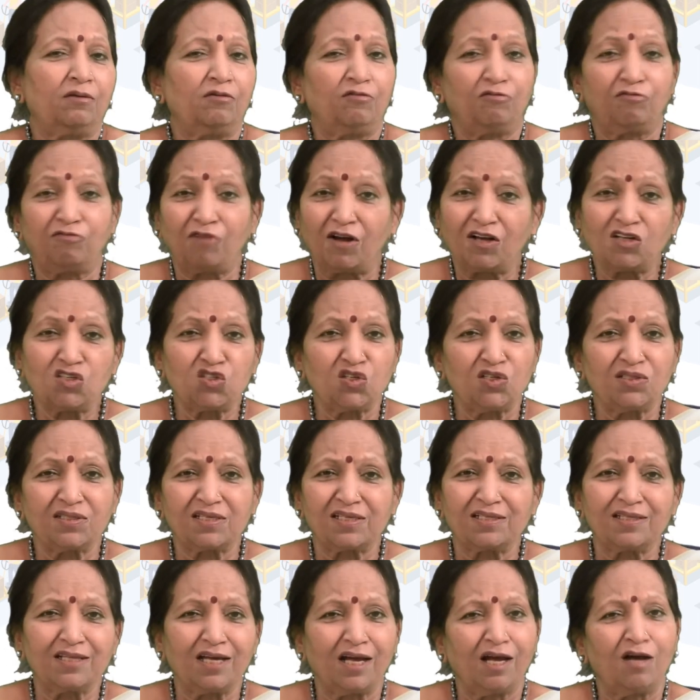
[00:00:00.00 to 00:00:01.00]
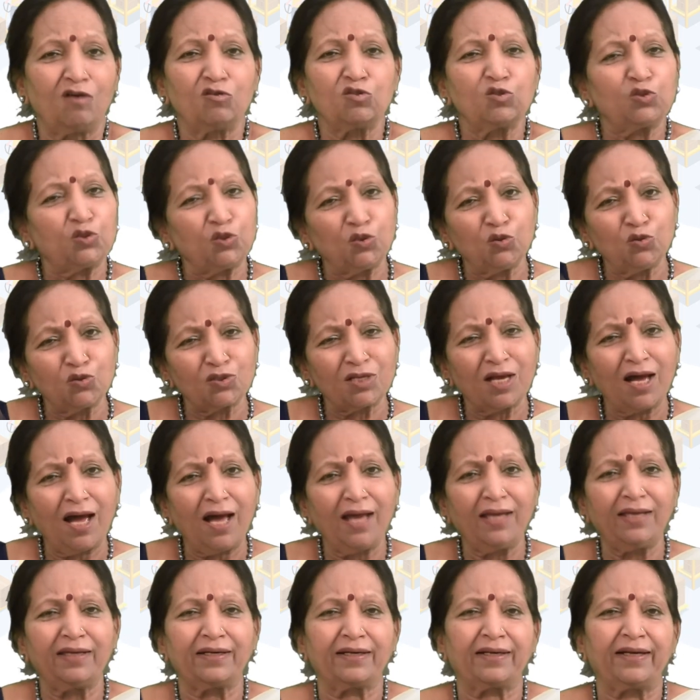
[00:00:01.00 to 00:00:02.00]
functions in the house use a
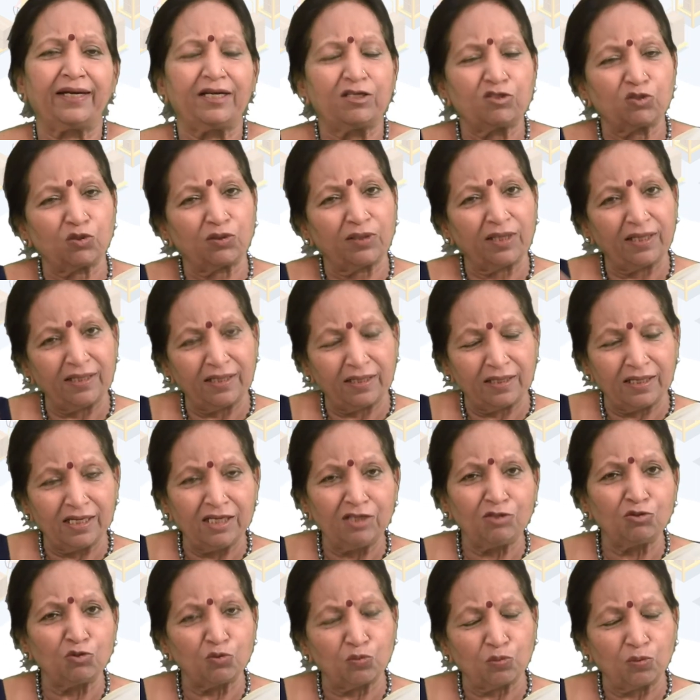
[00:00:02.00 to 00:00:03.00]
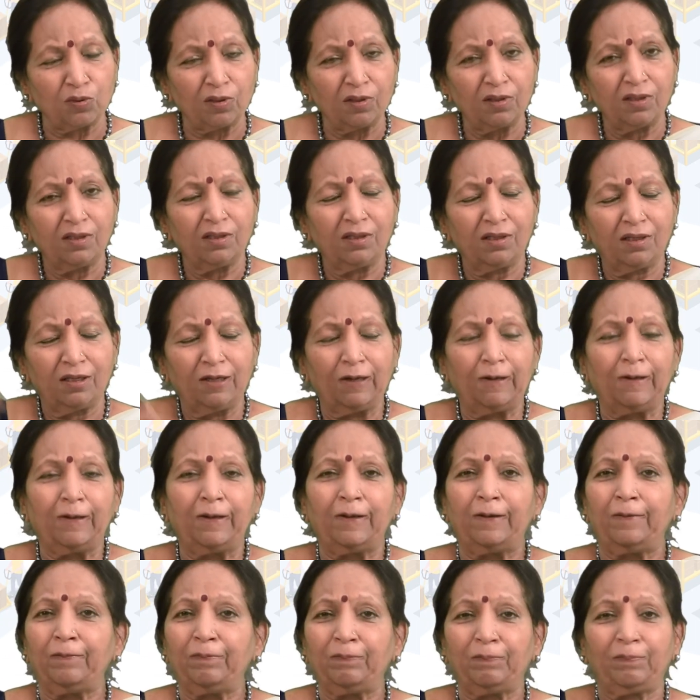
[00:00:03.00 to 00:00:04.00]
higher grade. So they need to
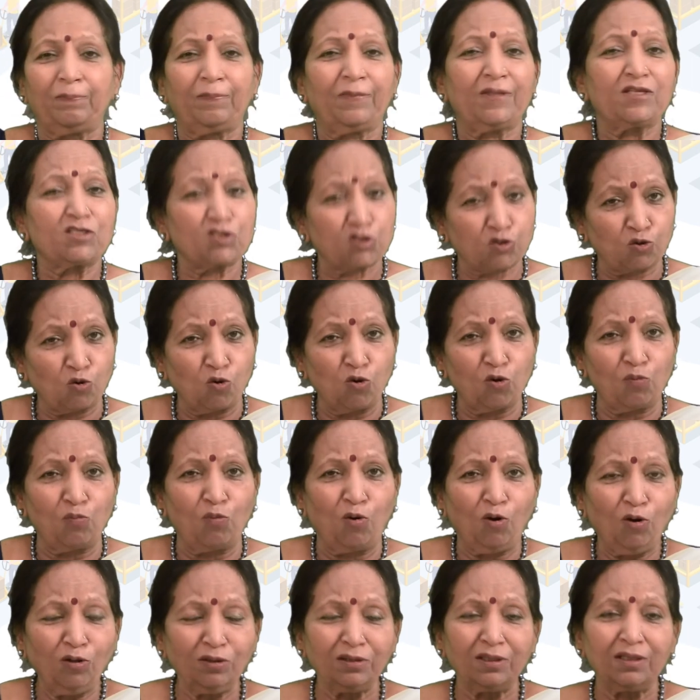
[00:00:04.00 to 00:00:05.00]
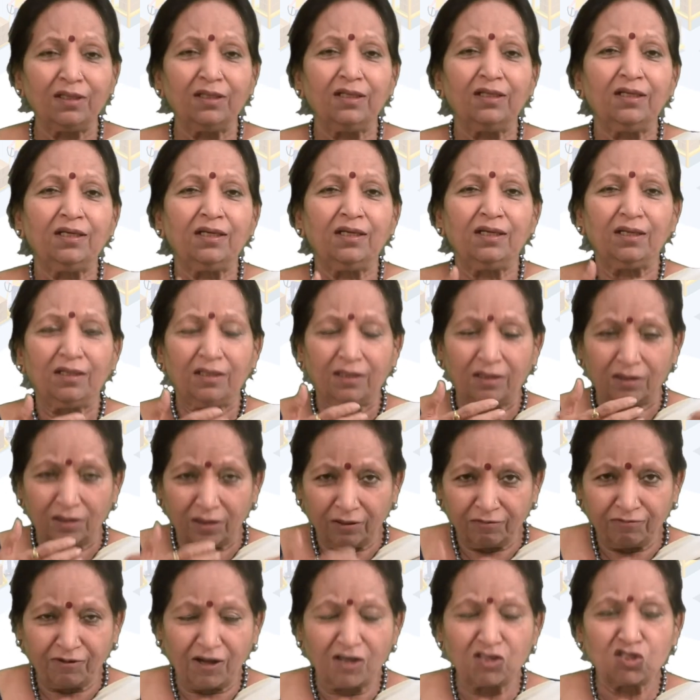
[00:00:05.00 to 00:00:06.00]
store both. The
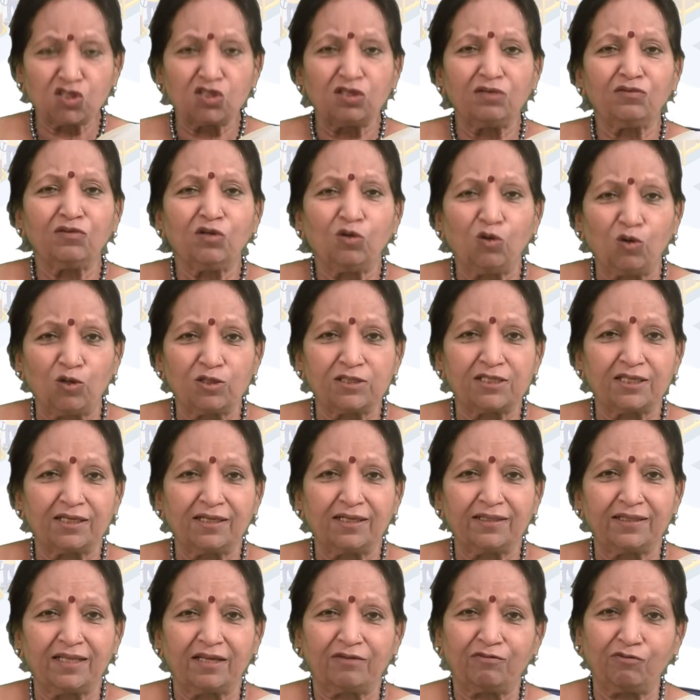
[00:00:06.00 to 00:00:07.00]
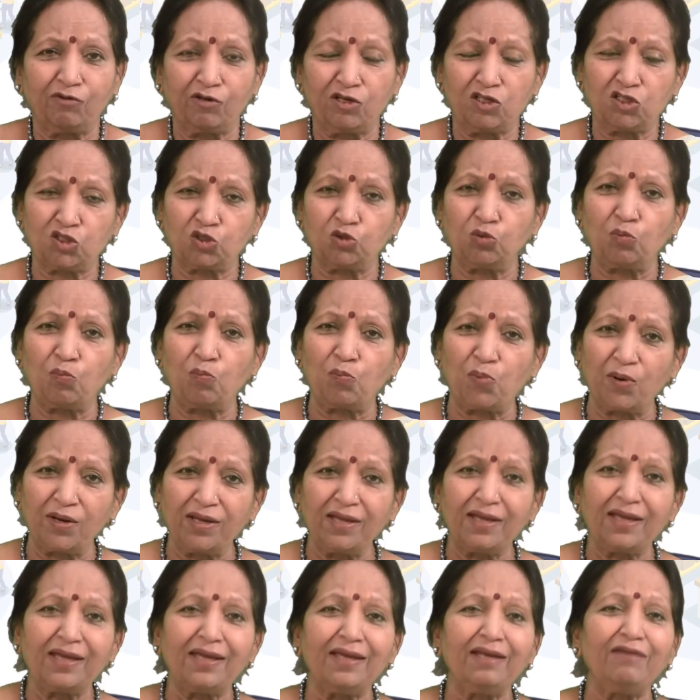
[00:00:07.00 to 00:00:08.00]
function of the wholesaler, therefore, is to
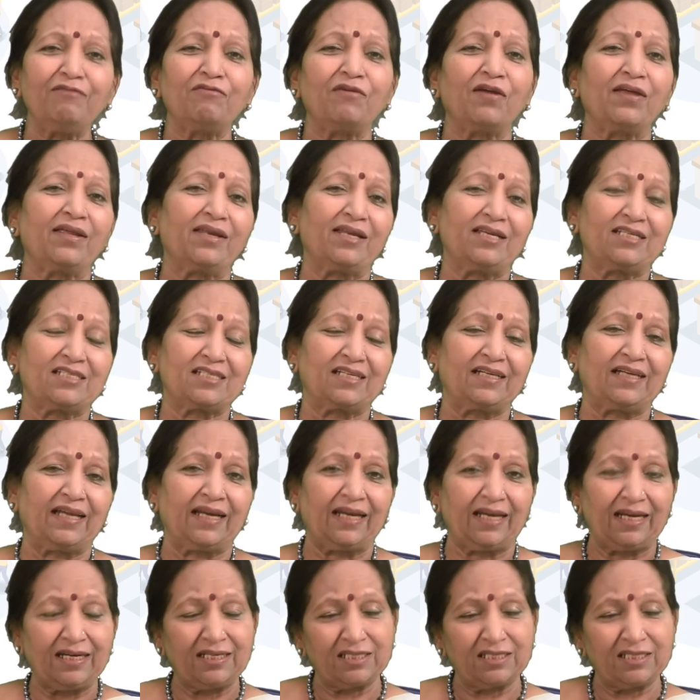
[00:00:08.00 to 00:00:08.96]
bring in various grades,